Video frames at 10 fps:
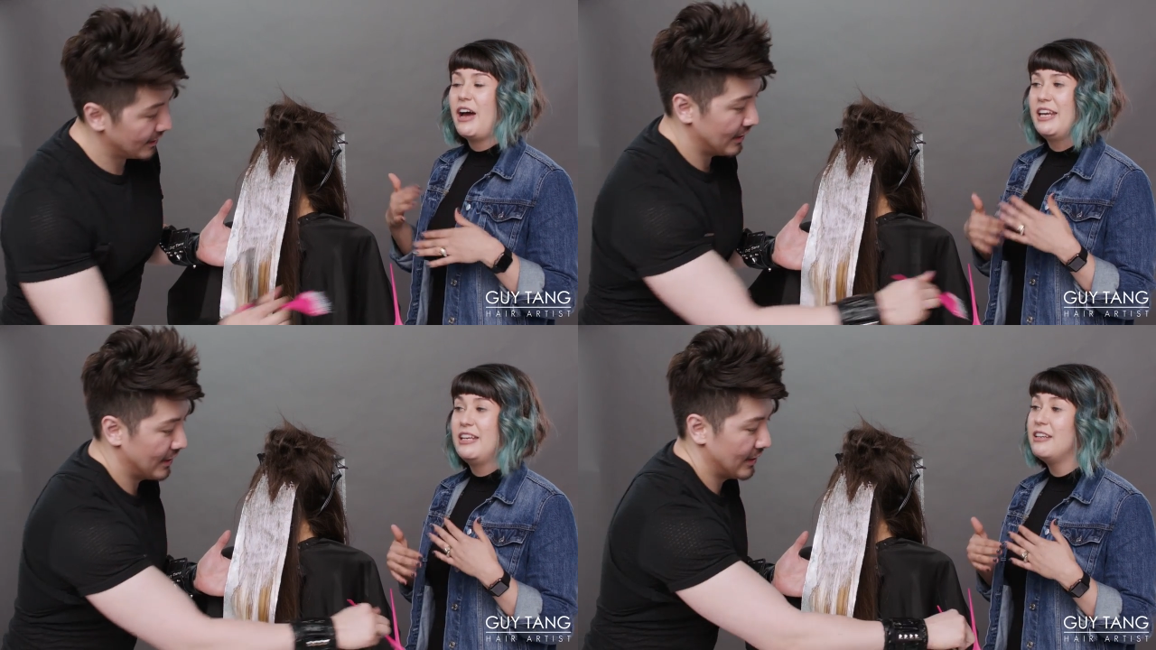
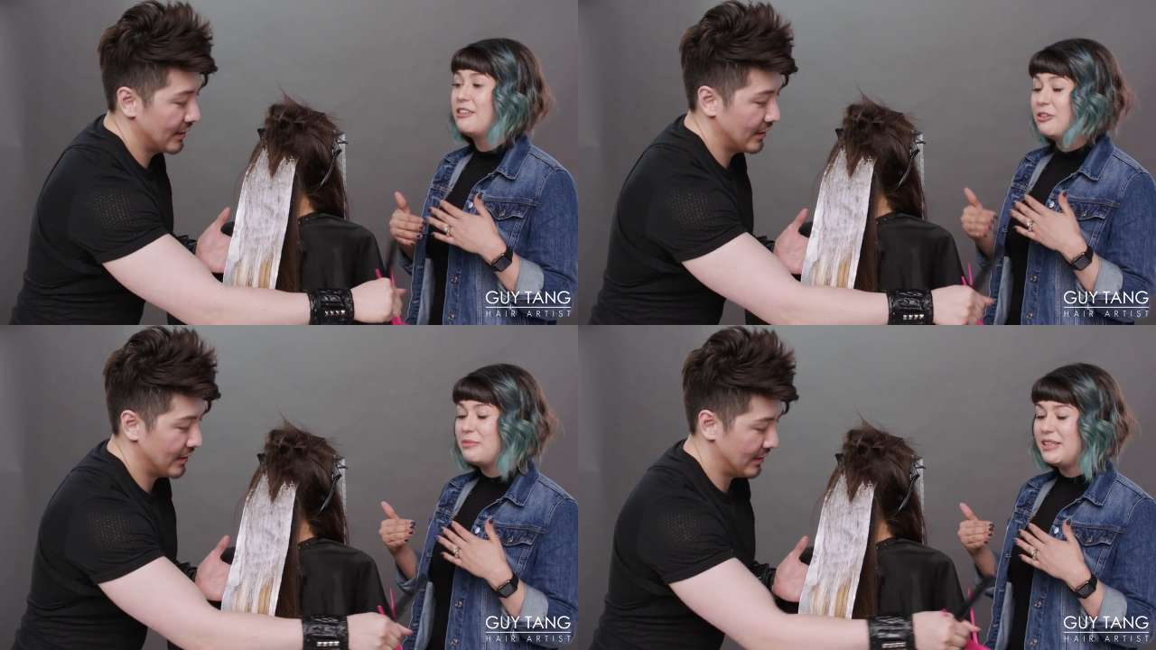Speaker 1: hiding a
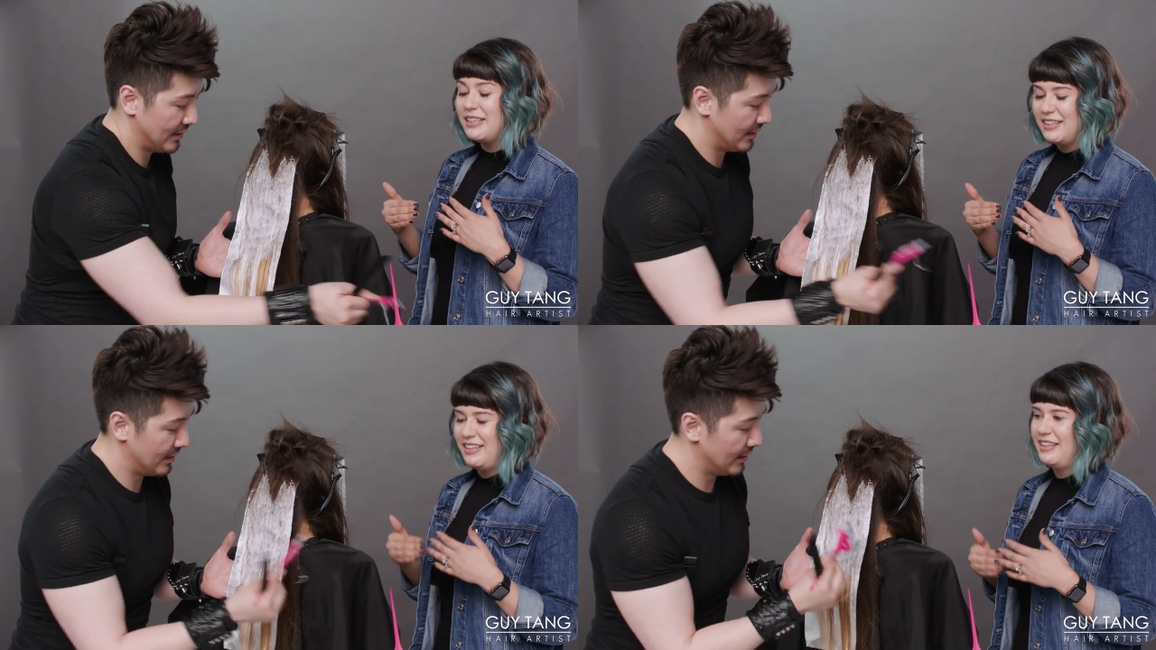little
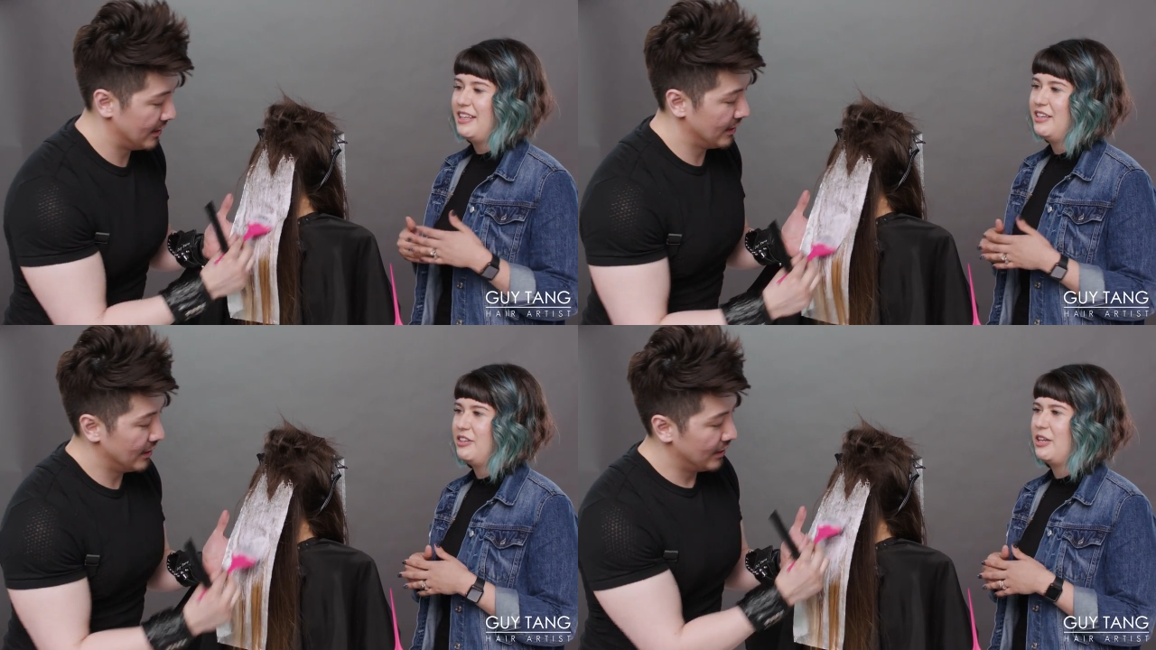bit, and
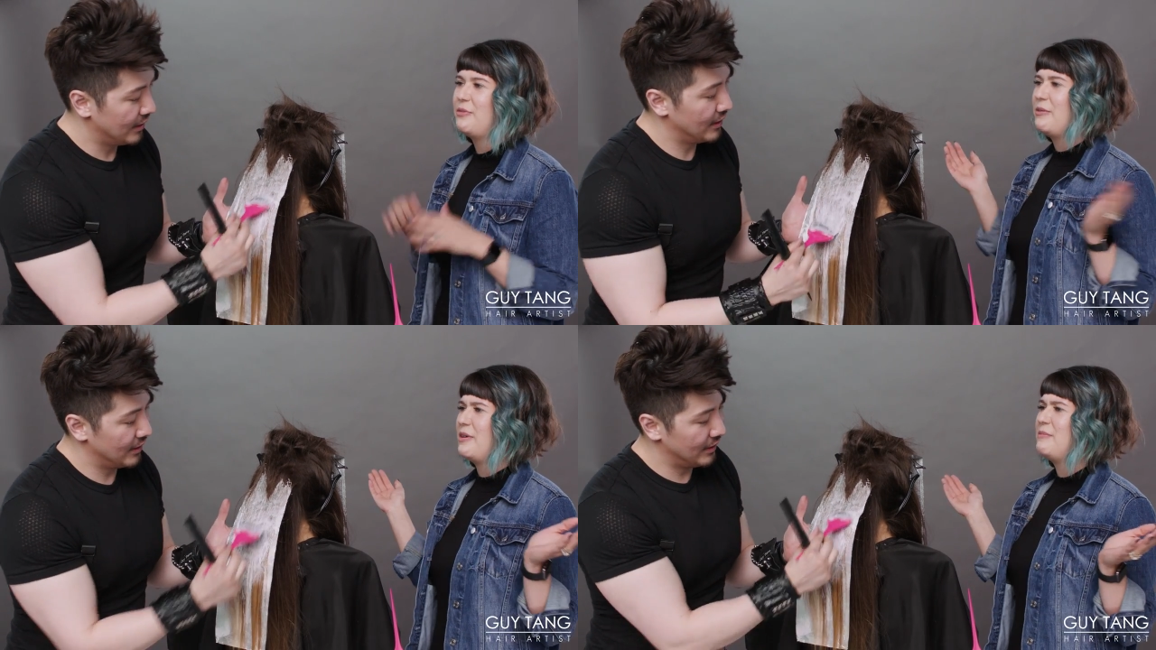then you're like,
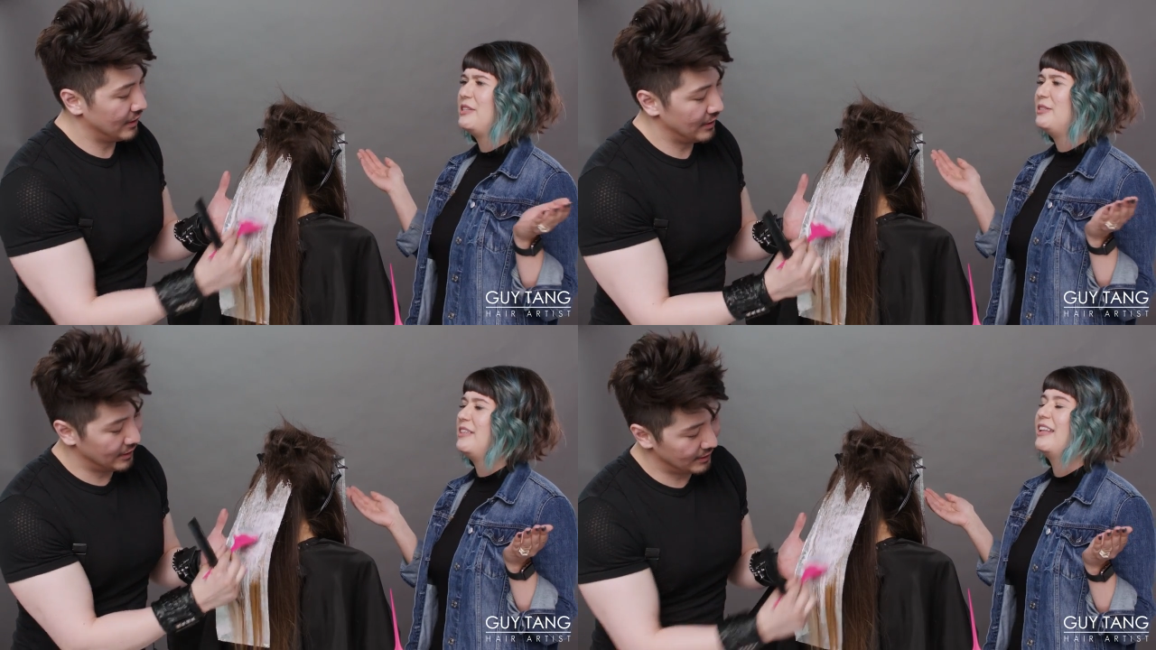wait, why am I
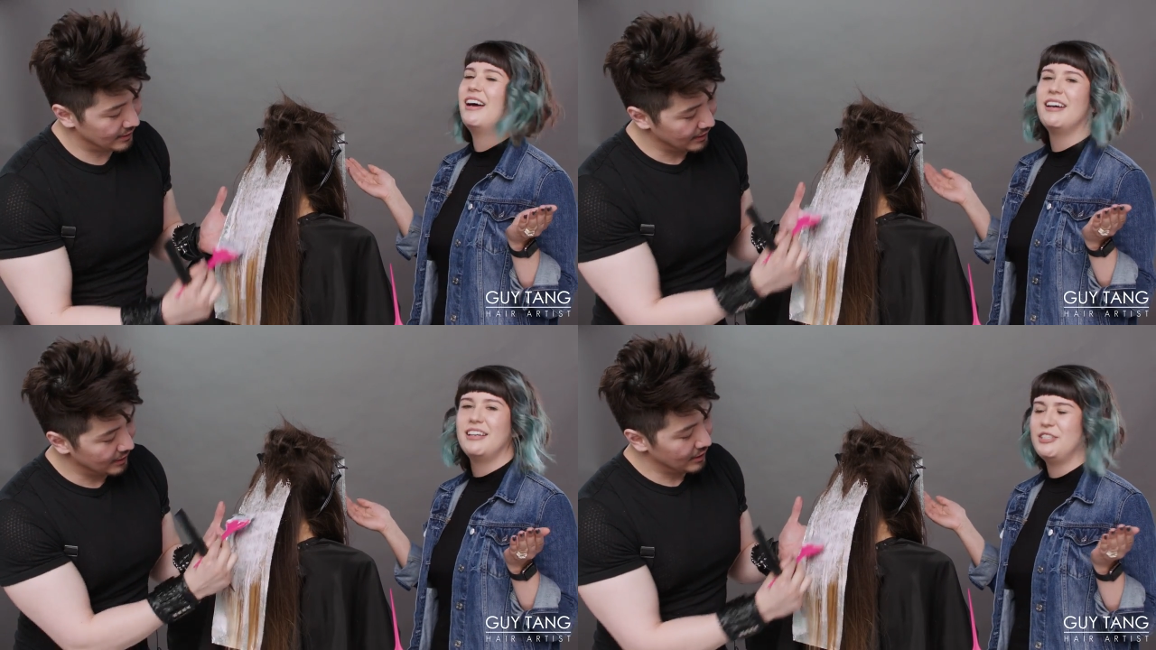doing
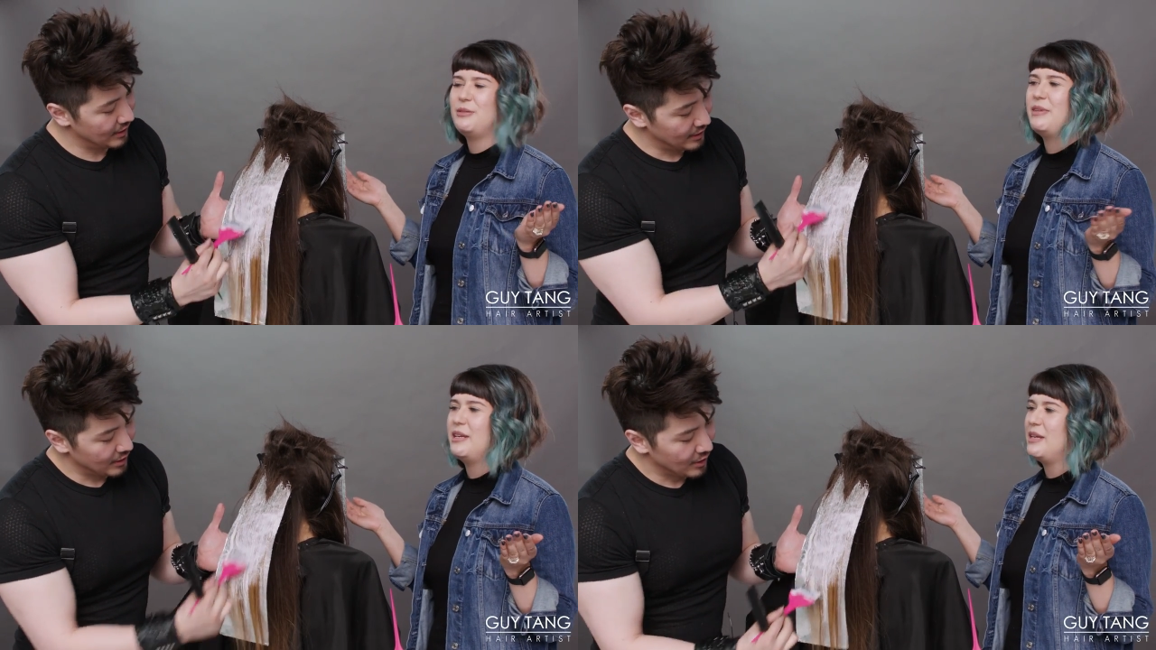that? I
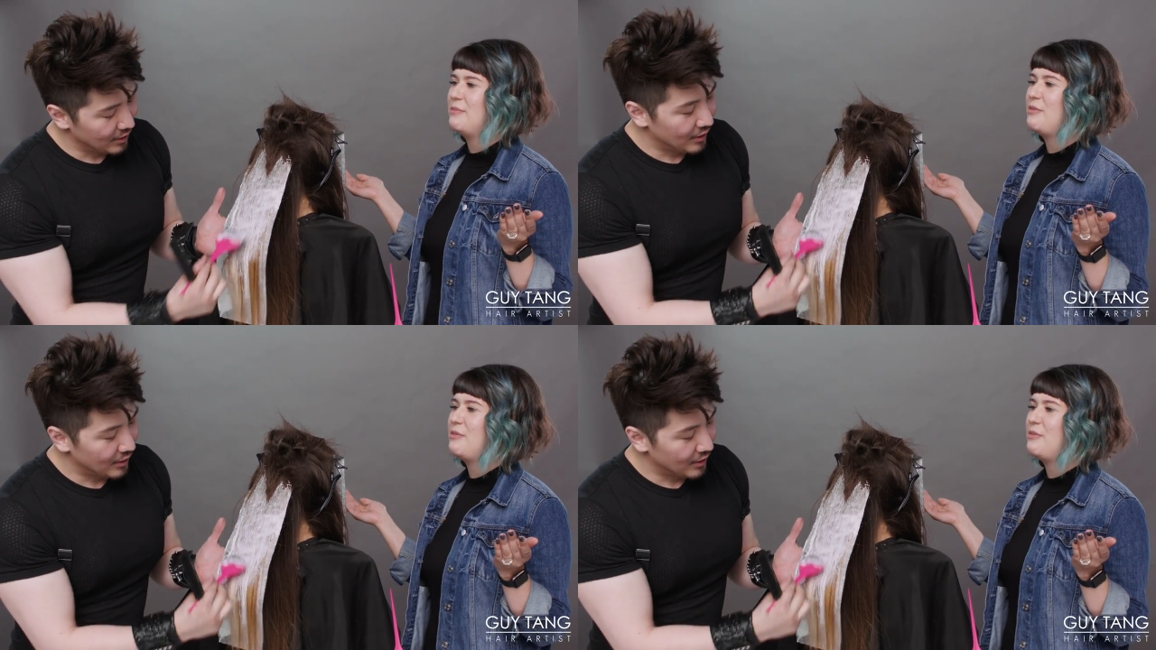should be